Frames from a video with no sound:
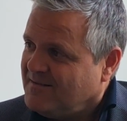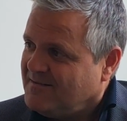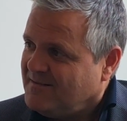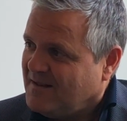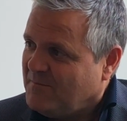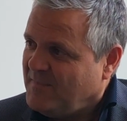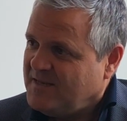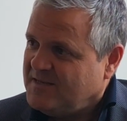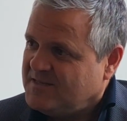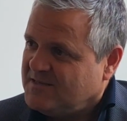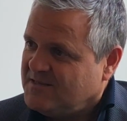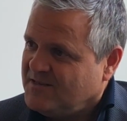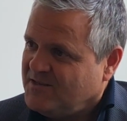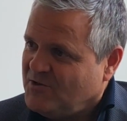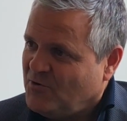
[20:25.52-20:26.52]
That
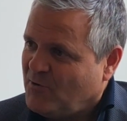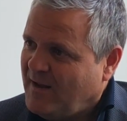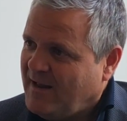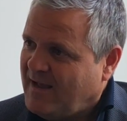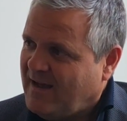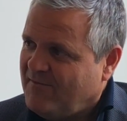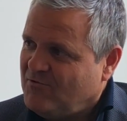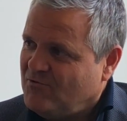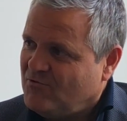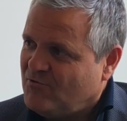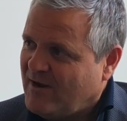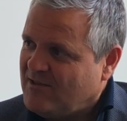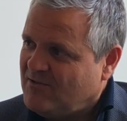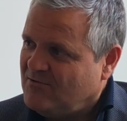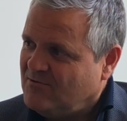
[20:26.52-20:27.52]
means you really have to
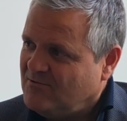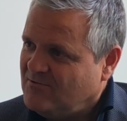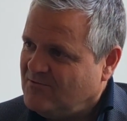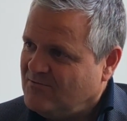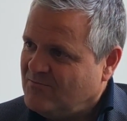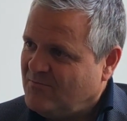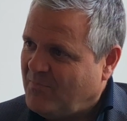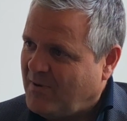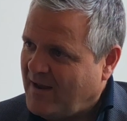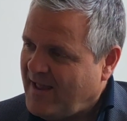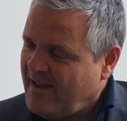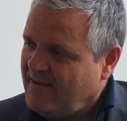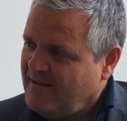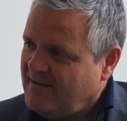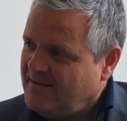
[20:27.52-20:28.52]
try to
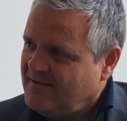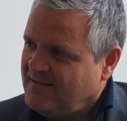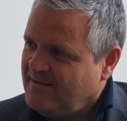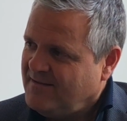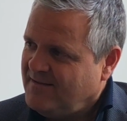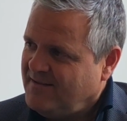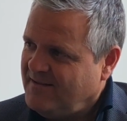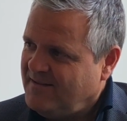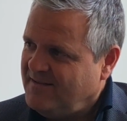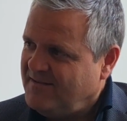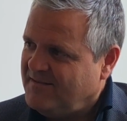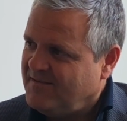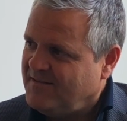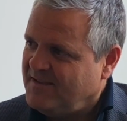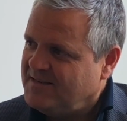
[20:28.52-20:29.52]
play in
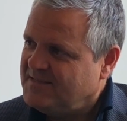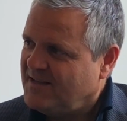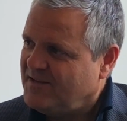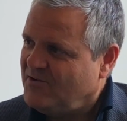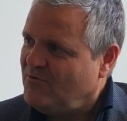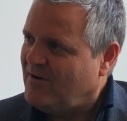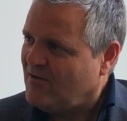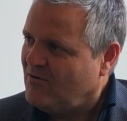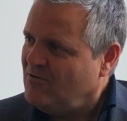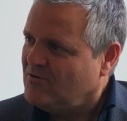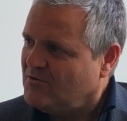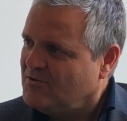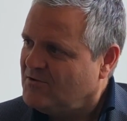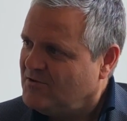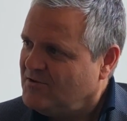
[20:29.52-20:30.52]
the things that you are good,